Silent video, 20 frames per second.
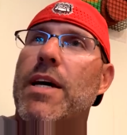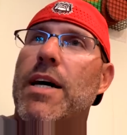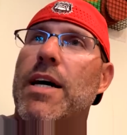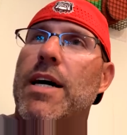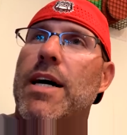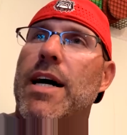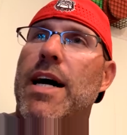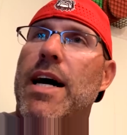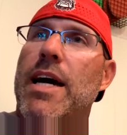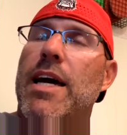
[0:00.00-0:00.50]

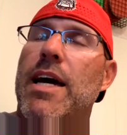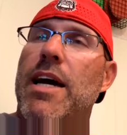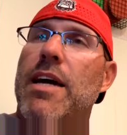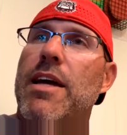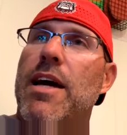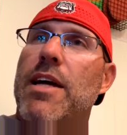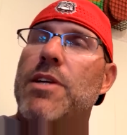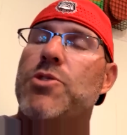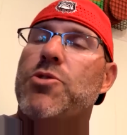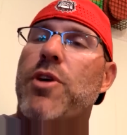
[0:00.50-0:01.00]

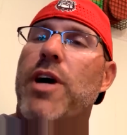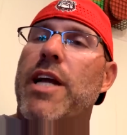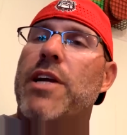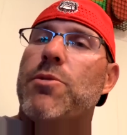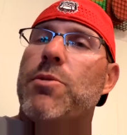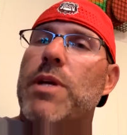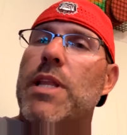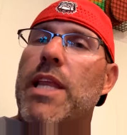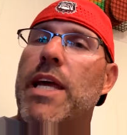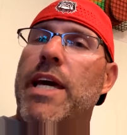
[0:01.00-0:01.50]
I try
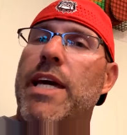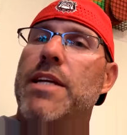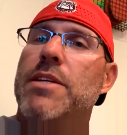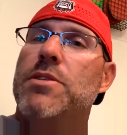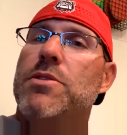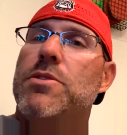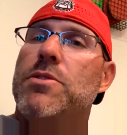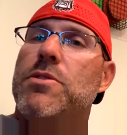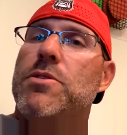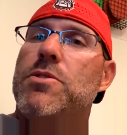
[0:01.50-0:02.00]
to
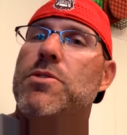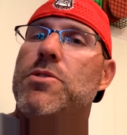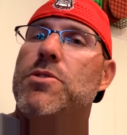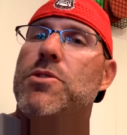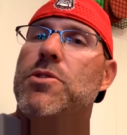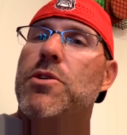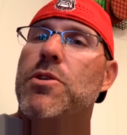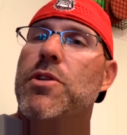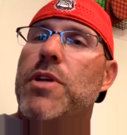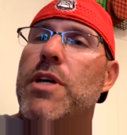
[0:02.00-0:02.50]
relate
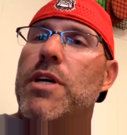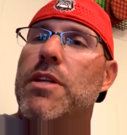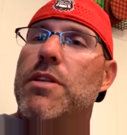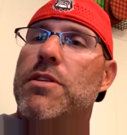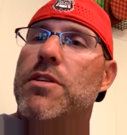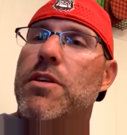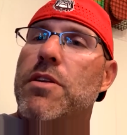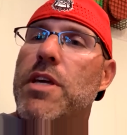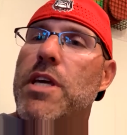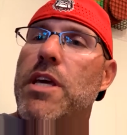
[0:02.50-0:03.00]
to
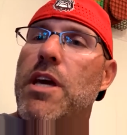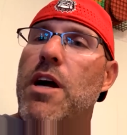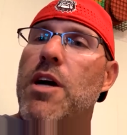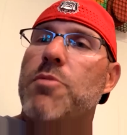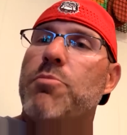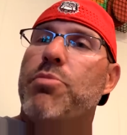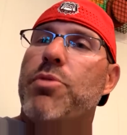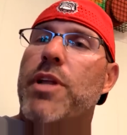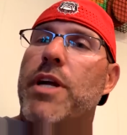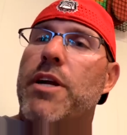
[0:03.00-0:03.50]
the
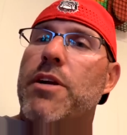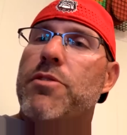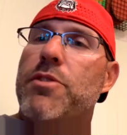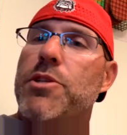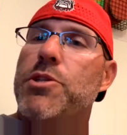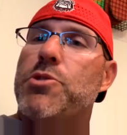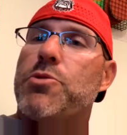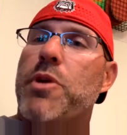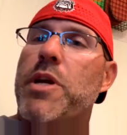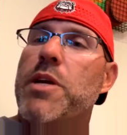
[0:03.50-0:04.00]
young player,
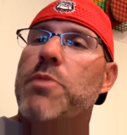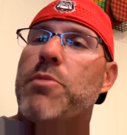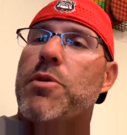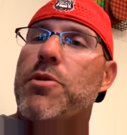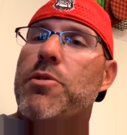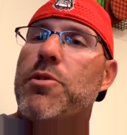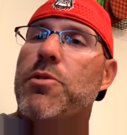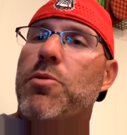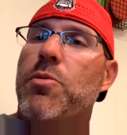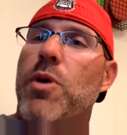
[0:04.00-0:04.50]
the
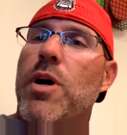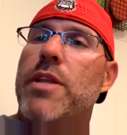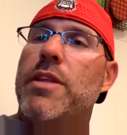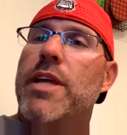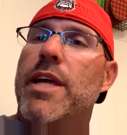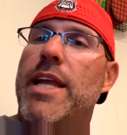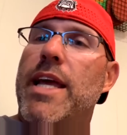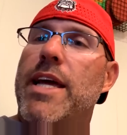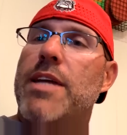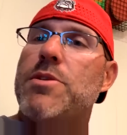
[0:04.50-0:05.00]
dreamer, the
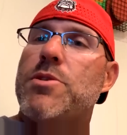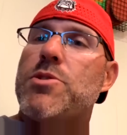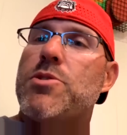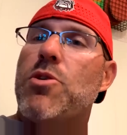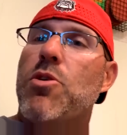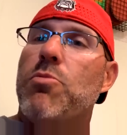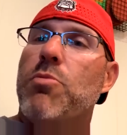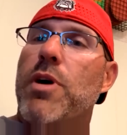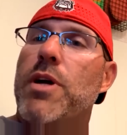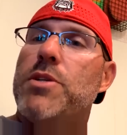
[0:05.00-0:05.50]
one that has
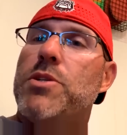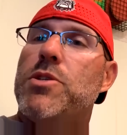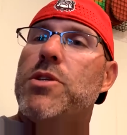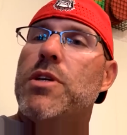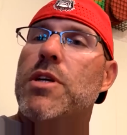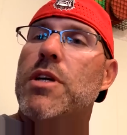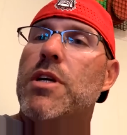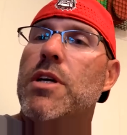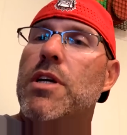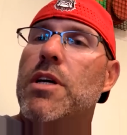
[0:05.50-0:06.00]
so
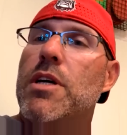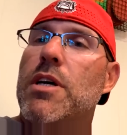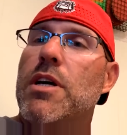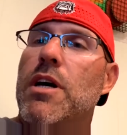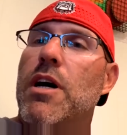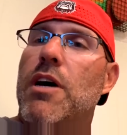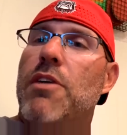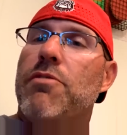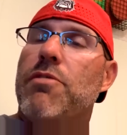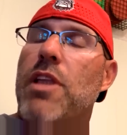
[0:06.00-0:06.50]
much
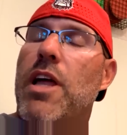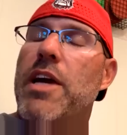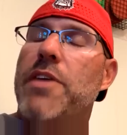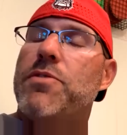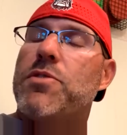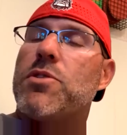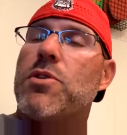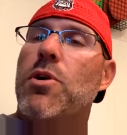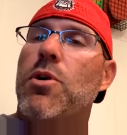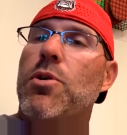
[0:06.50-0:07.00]
of
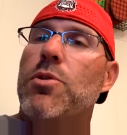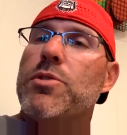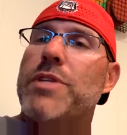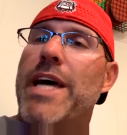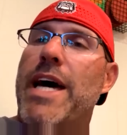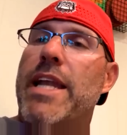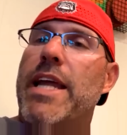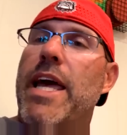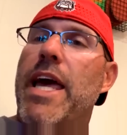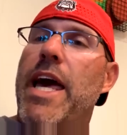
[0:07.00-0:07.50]
life's
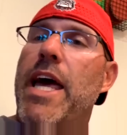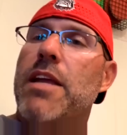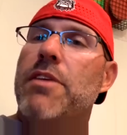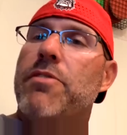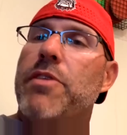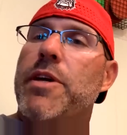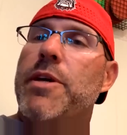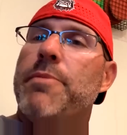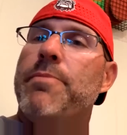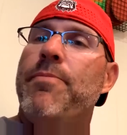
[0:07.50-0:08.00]
goals out ahead
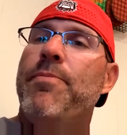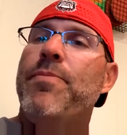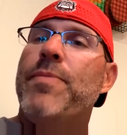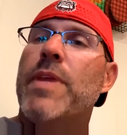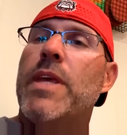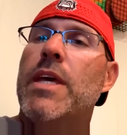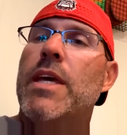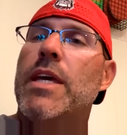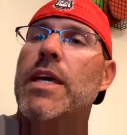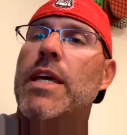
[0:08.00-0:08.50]
of him,
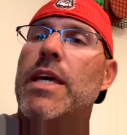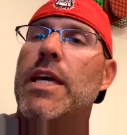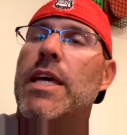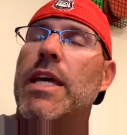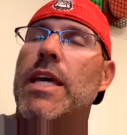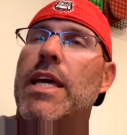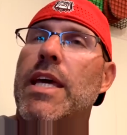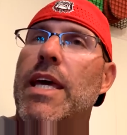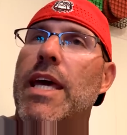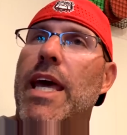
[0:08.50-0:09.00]

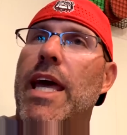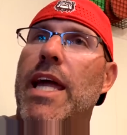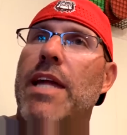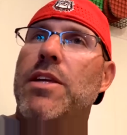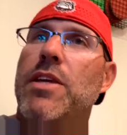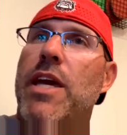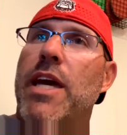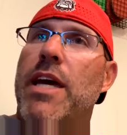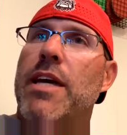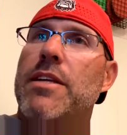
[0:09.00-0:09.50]

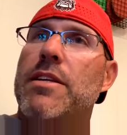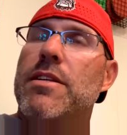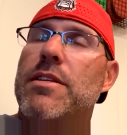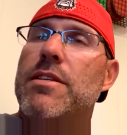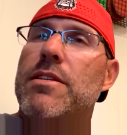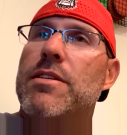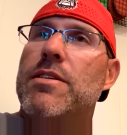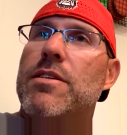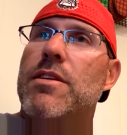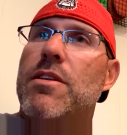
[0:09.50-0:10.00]
and yet
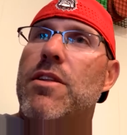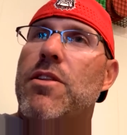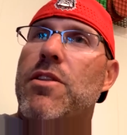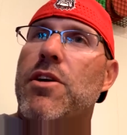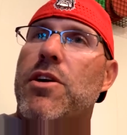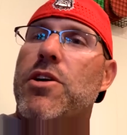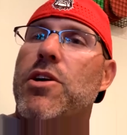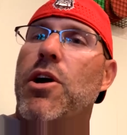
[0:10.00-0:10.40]
the